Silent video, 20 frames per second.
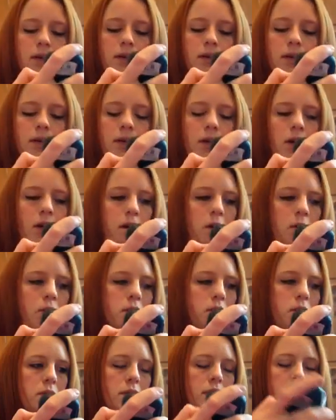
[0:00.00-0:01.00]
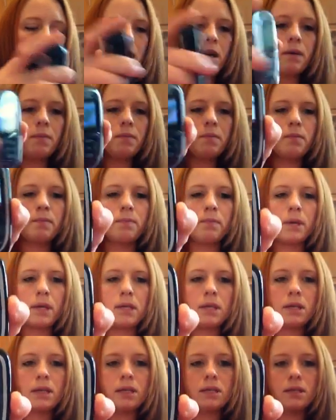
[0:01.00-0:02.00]
the code on the tub, but you
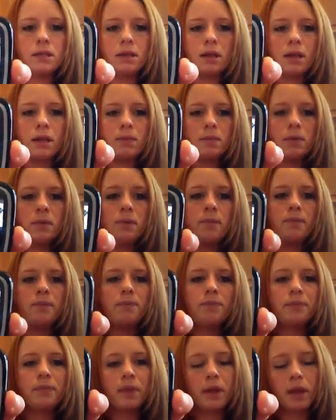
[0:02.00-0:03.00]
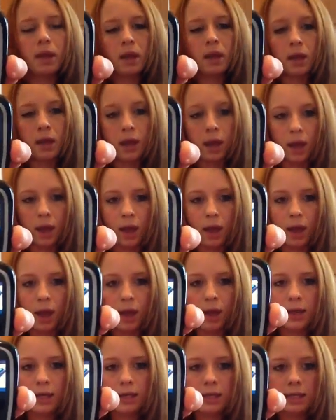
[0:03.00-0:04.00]
don't need to do that anymore.
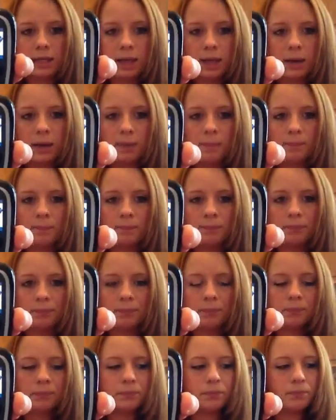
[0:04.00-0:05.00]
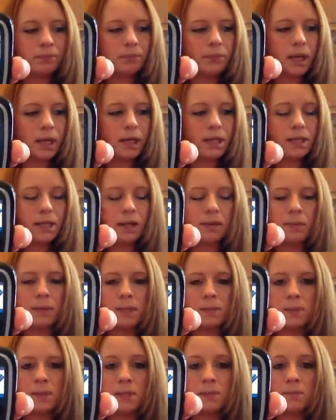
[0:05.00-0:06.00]
And then it's telling me
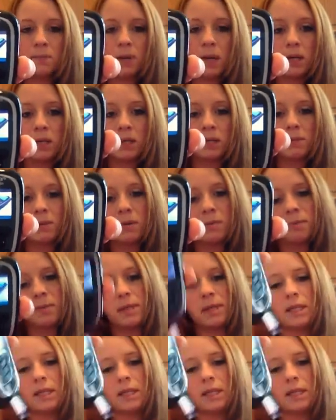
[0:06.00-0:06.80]
to put some blood on the bottom of the